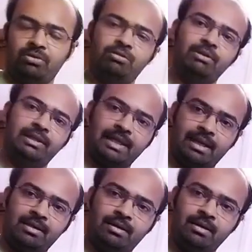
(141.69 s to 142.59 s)
So it will
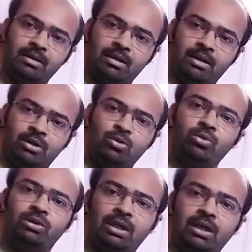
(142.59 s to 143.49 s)
take
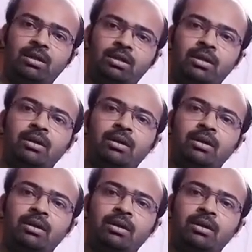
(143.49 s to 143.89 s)
2-3